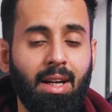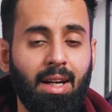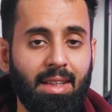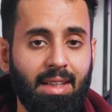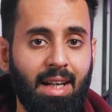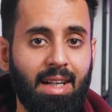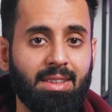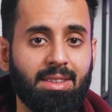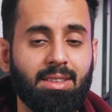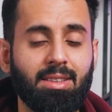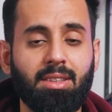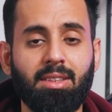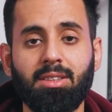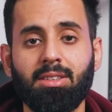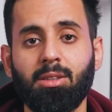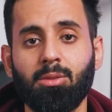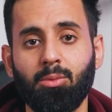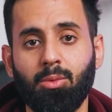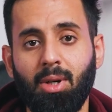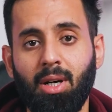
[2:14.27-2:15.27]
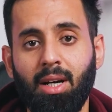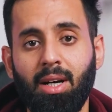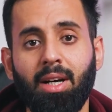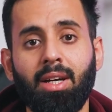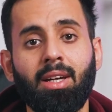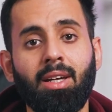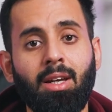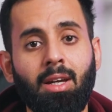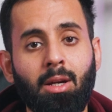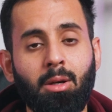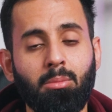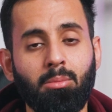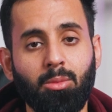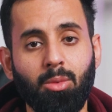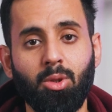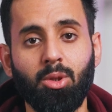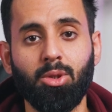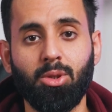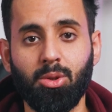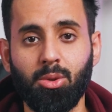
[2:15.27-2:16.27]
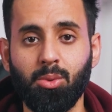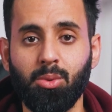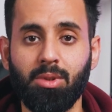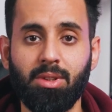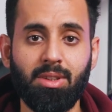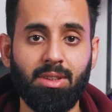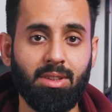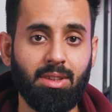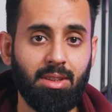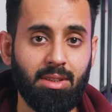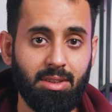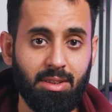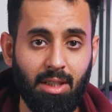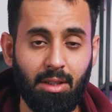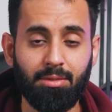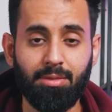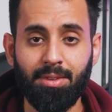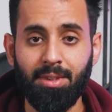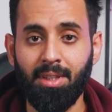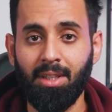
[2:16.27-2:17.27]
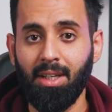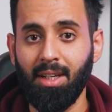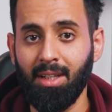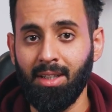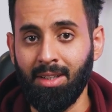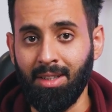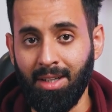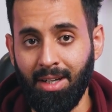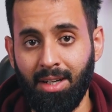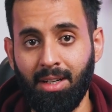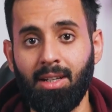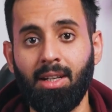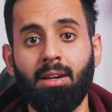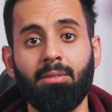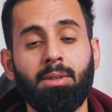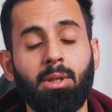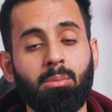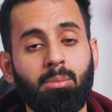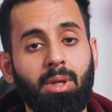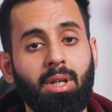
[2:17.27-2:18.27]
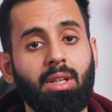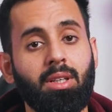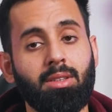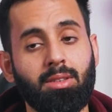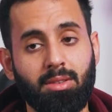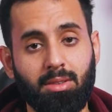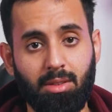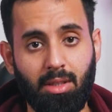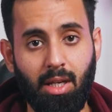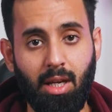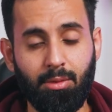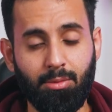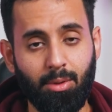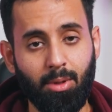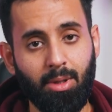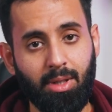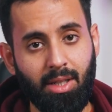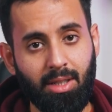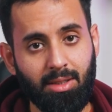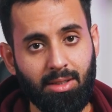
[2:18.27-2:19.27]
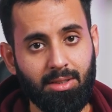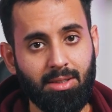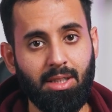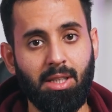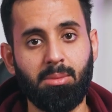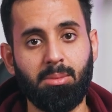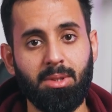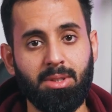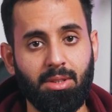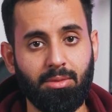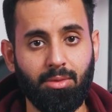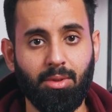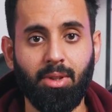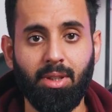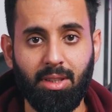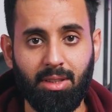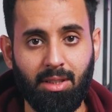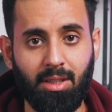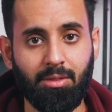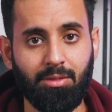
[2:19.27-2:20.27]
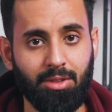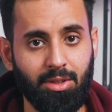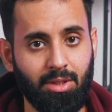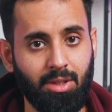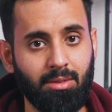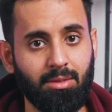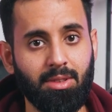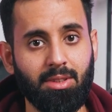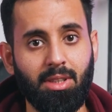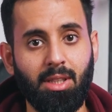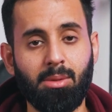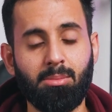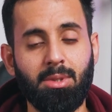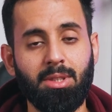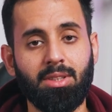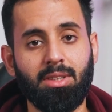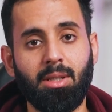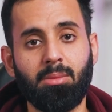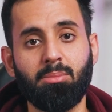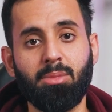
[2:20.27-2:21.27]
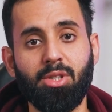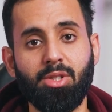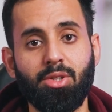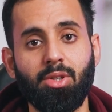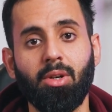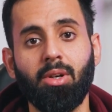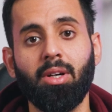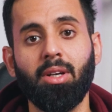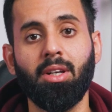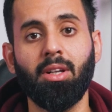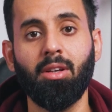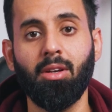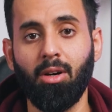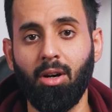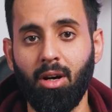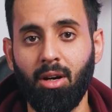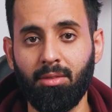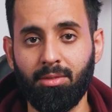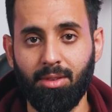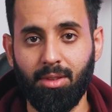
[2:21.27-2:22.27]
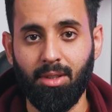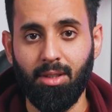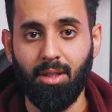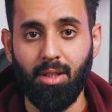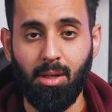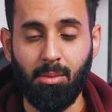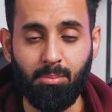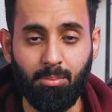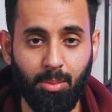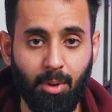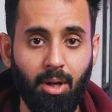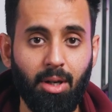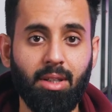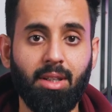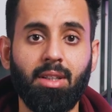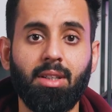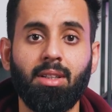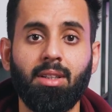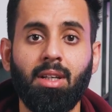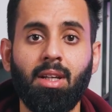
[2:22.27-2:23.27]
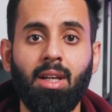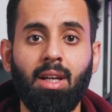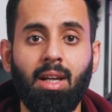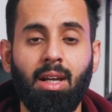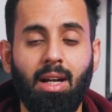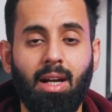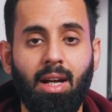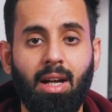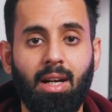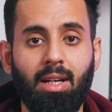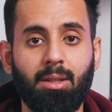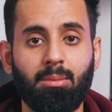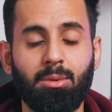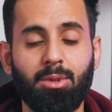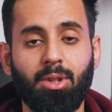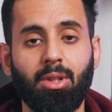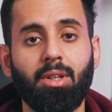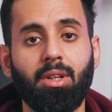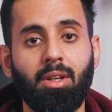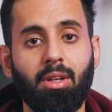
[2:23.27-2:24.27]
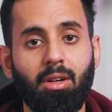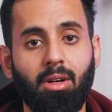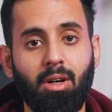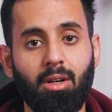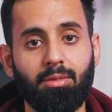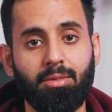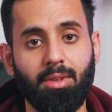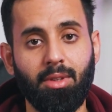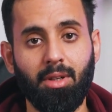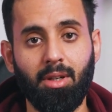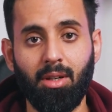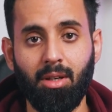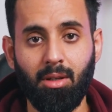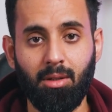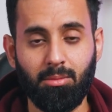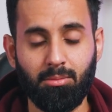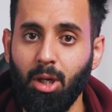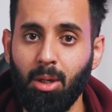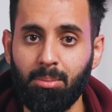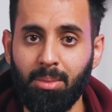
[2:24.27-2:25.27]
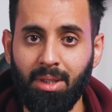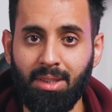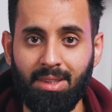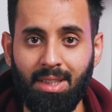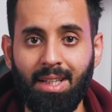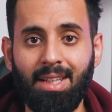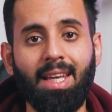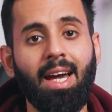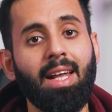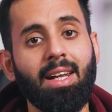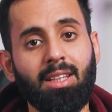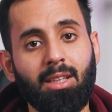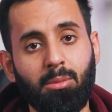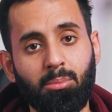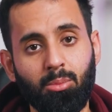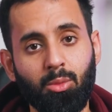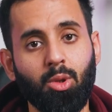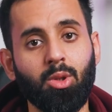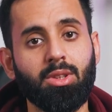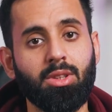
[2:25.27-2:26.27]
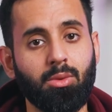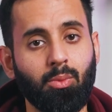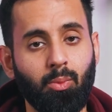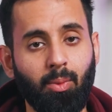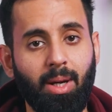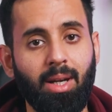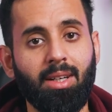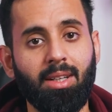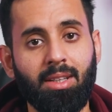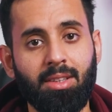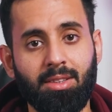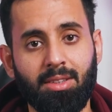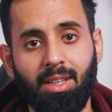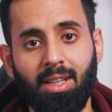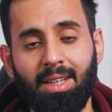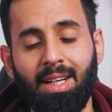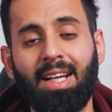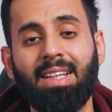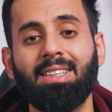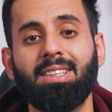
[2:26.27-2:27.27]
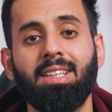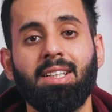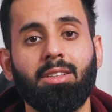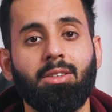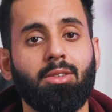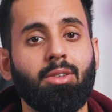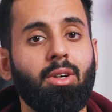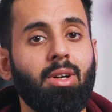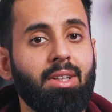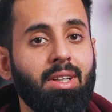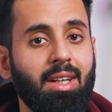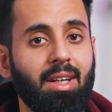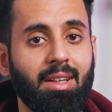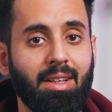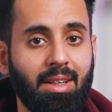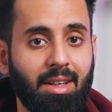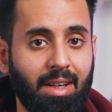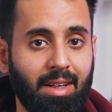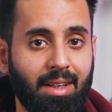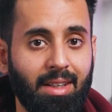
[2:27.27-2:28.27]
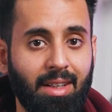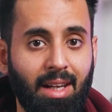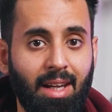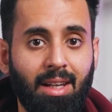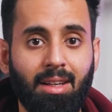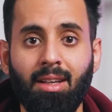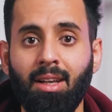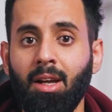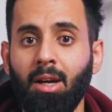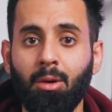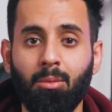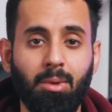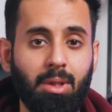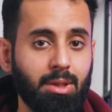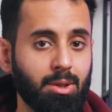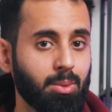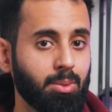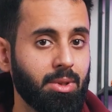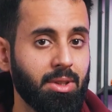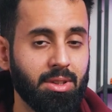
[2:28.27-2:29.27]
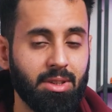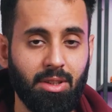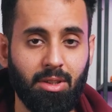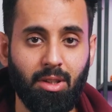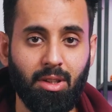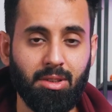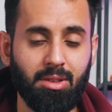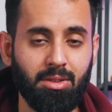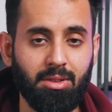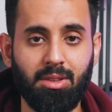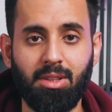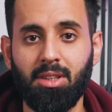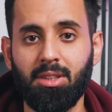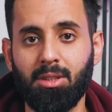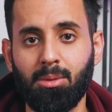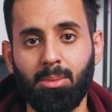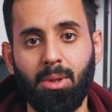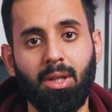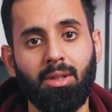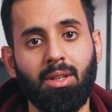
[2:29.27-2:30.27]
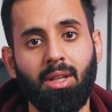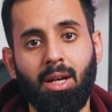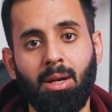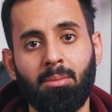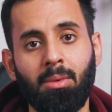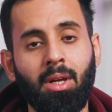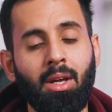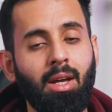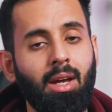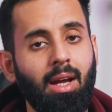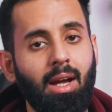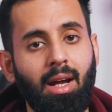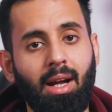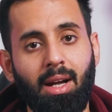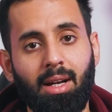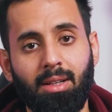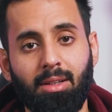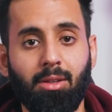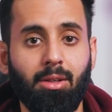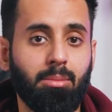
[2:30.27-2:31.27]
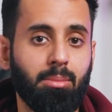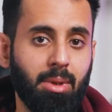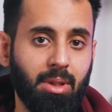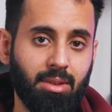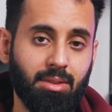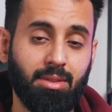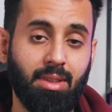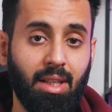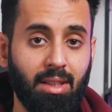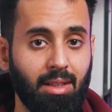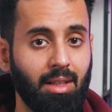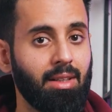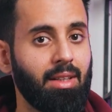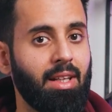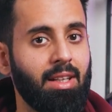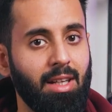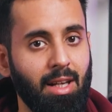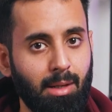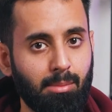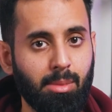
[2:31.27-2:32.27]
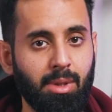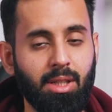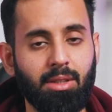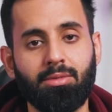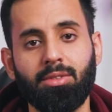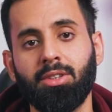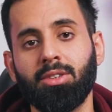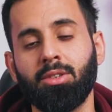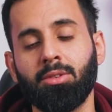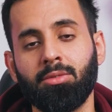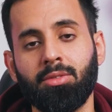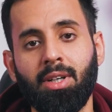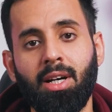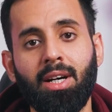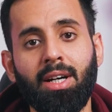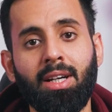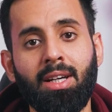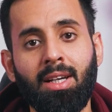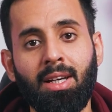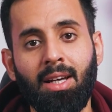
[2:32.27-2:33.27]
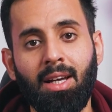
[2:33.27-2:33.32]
And that's the reason why most students suffer in grade 11, because if you look at the syllabus, if you look at the division of the syllabus, then majority of the important and majority of the topics that carry the most weightage are actually taught in grade 10, where students are not so serious about them. And you know, because they think that they have bigger fish to fry.